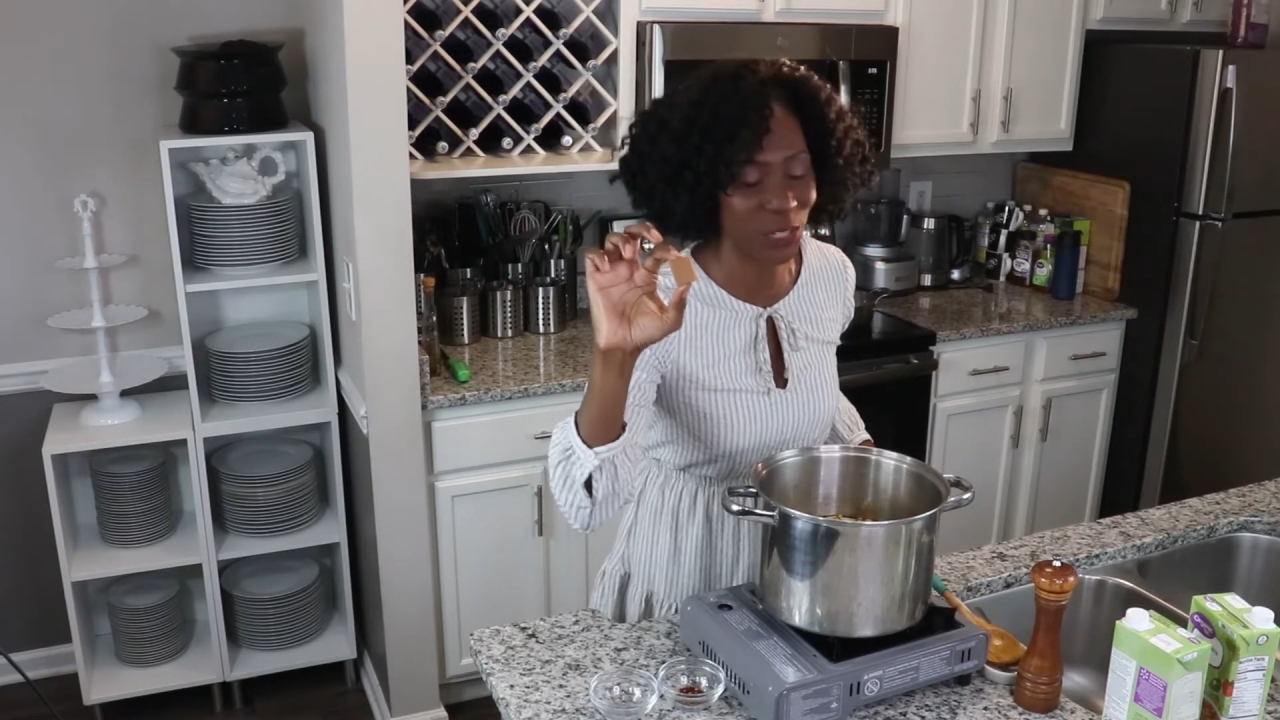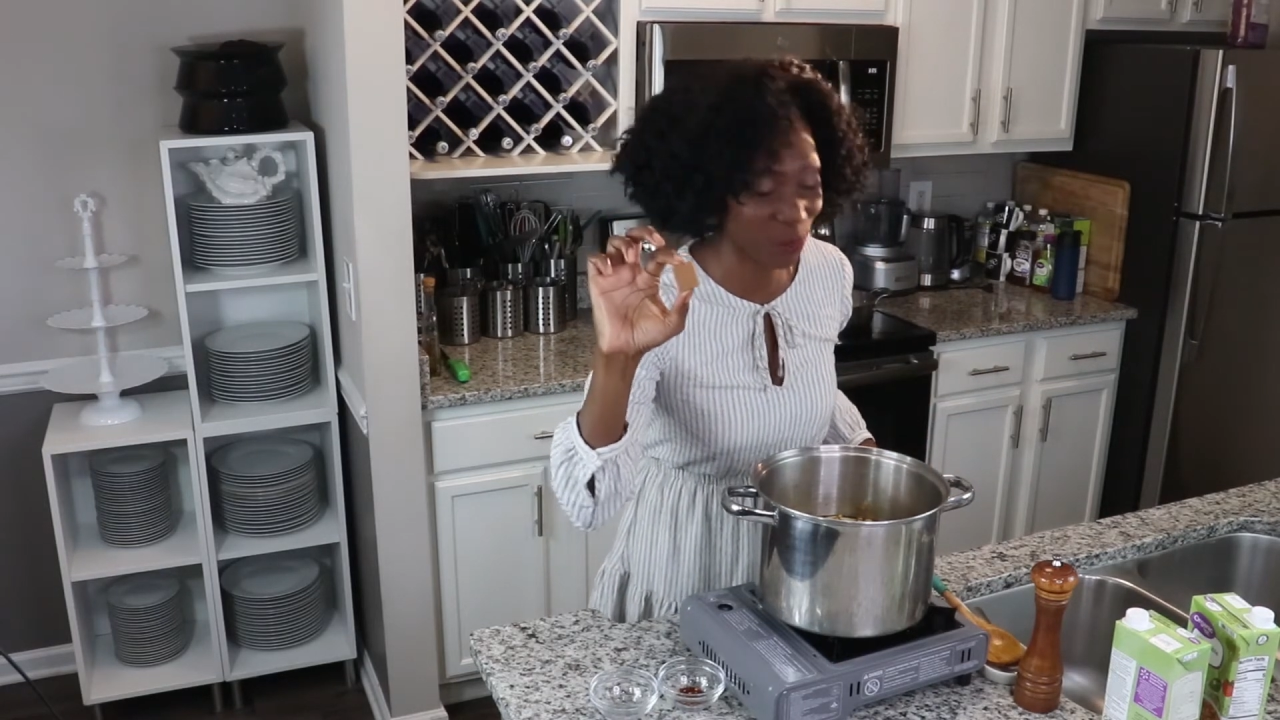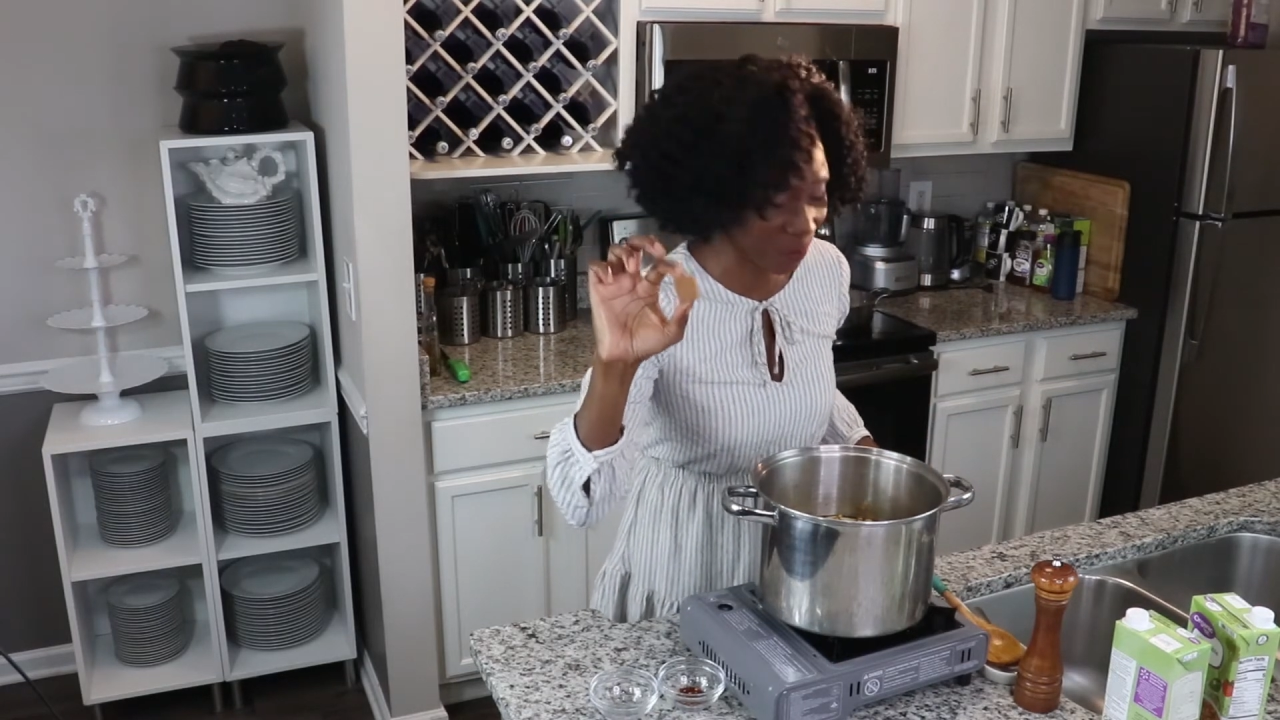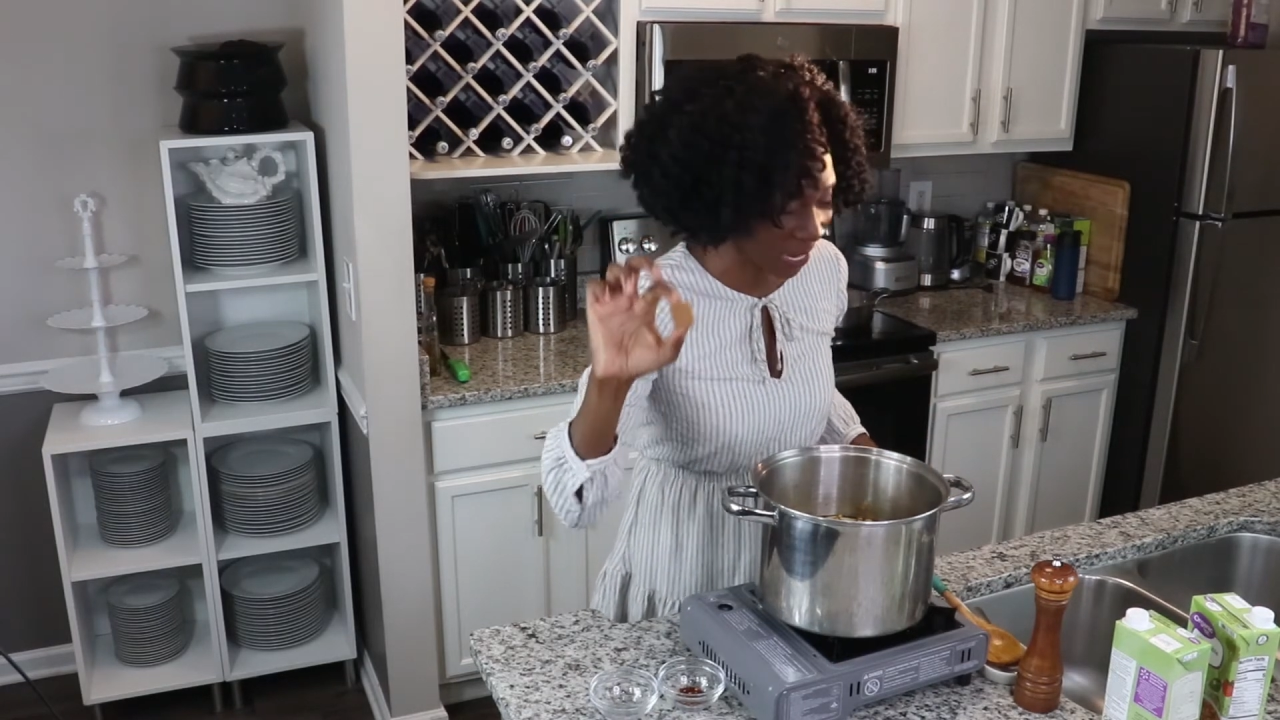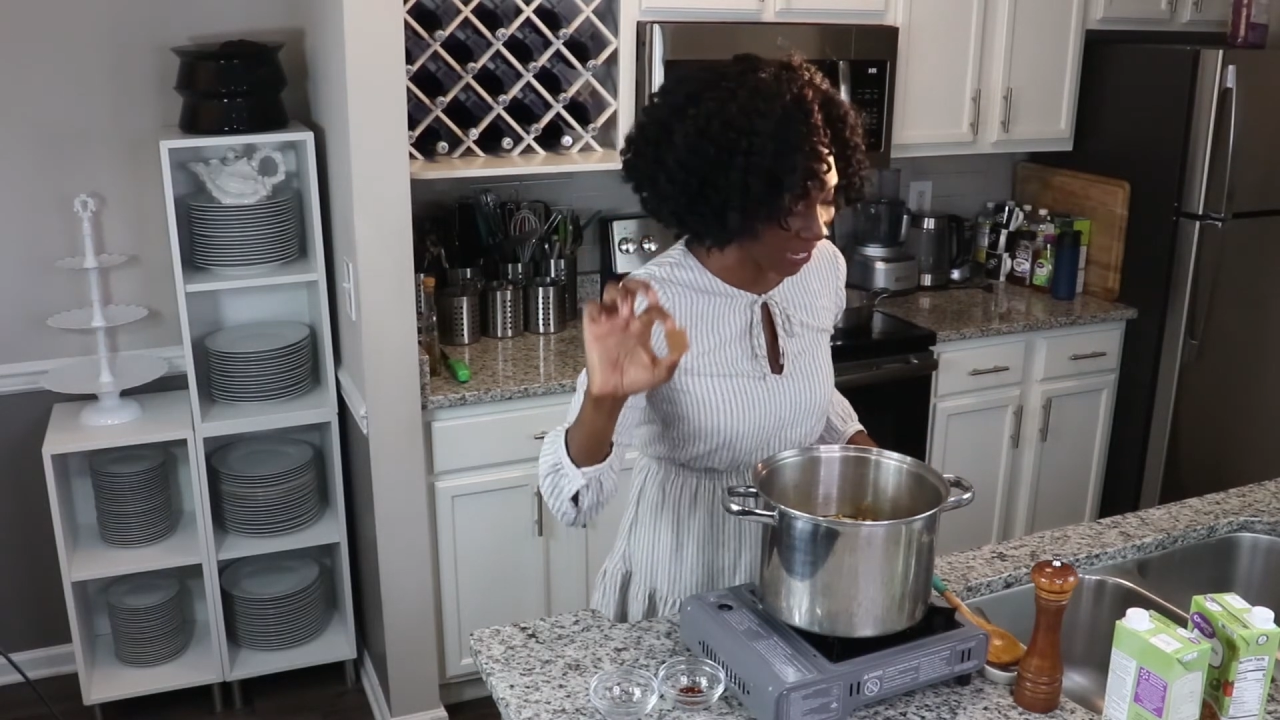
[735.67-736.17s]

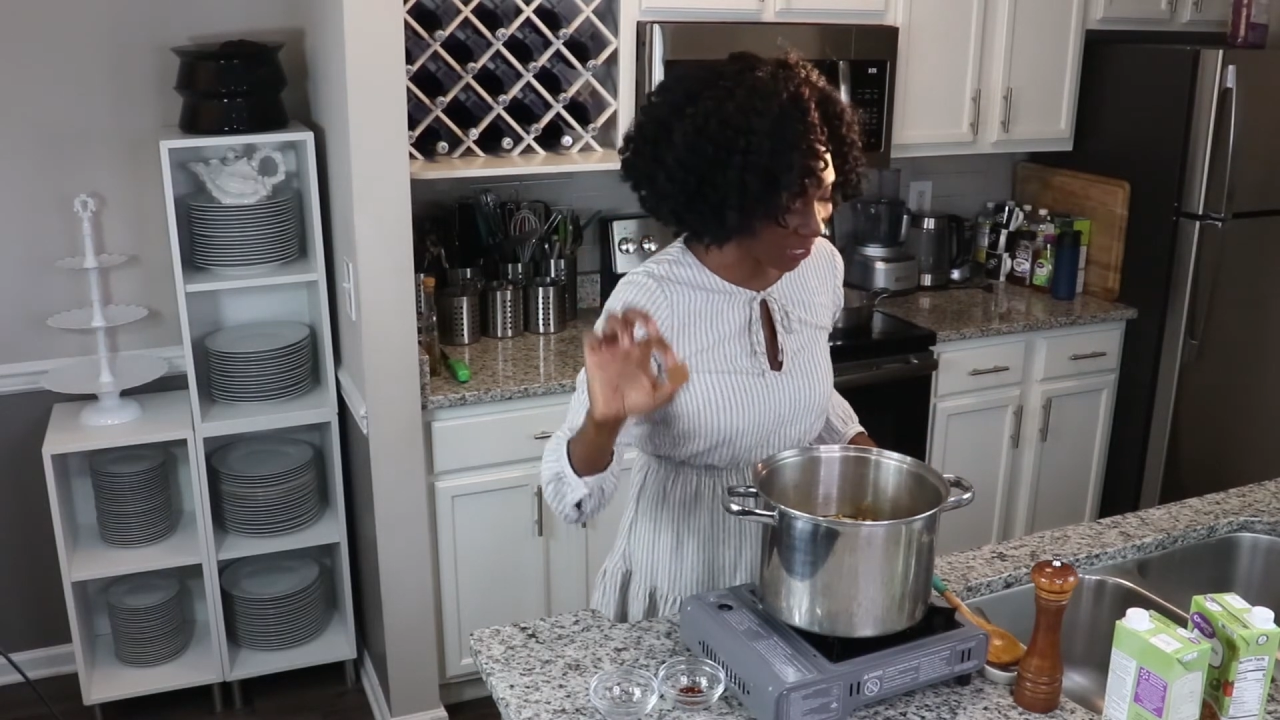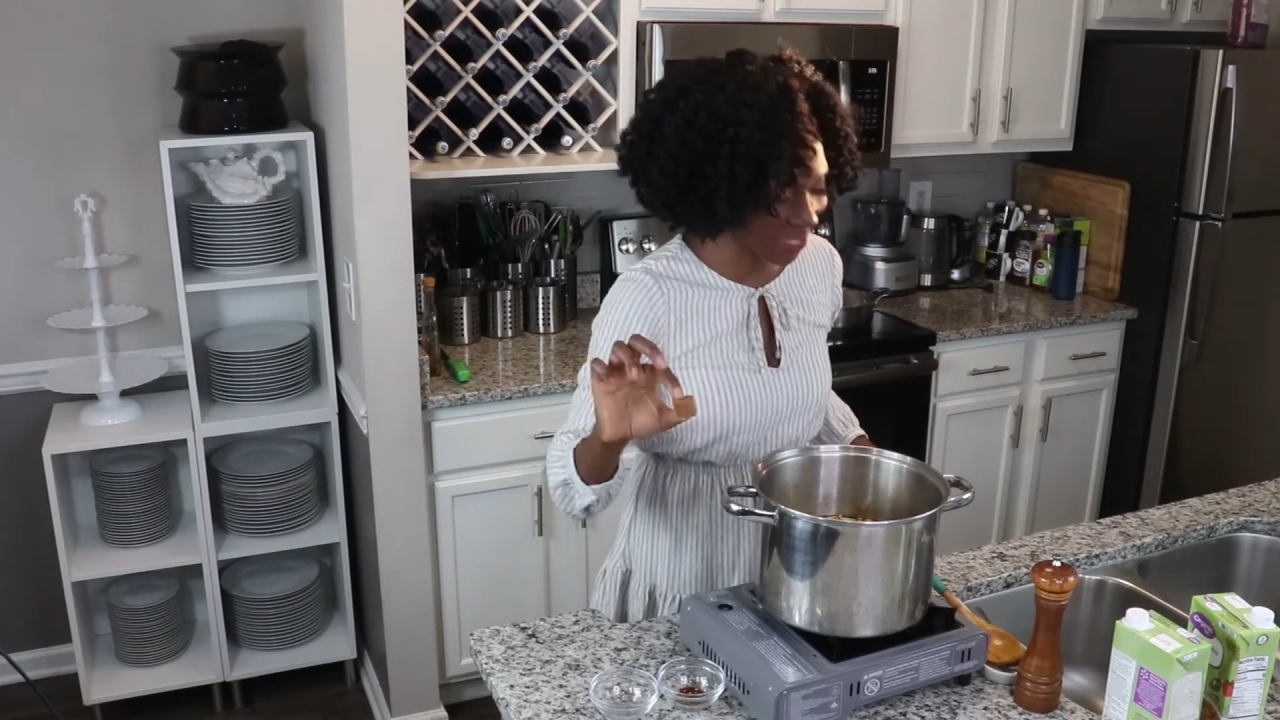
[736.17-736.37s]
cube. So